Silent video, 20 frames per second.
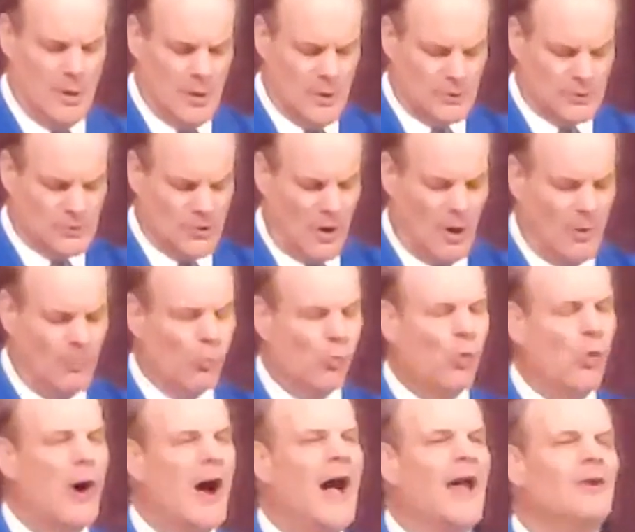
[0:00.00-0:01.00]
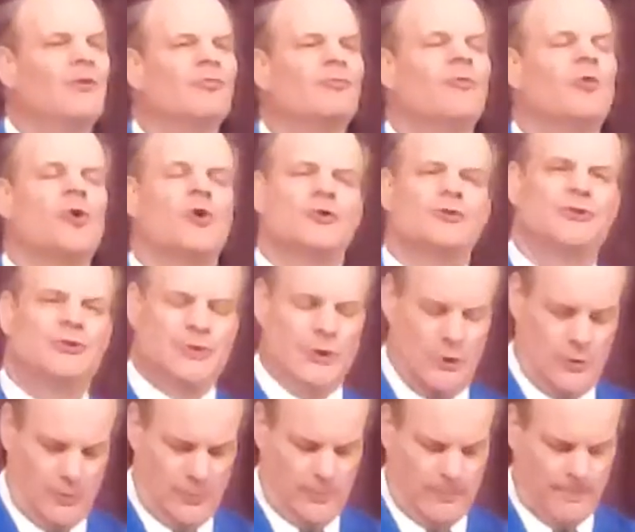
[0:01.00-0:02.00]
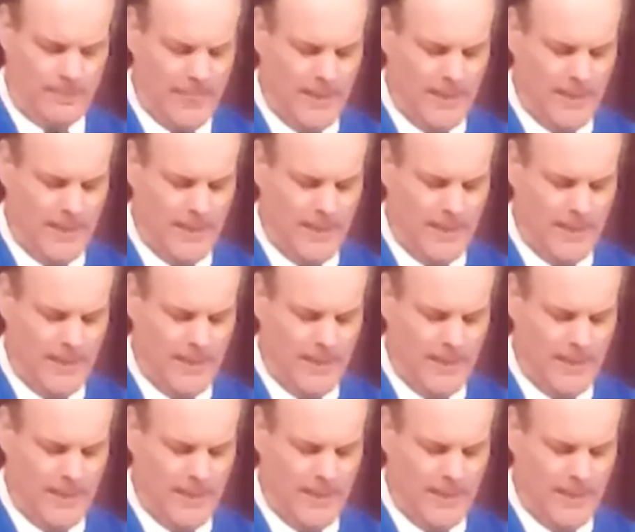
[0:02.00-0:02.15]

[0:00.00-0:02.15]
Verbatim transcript: Psalm 1, verse 2,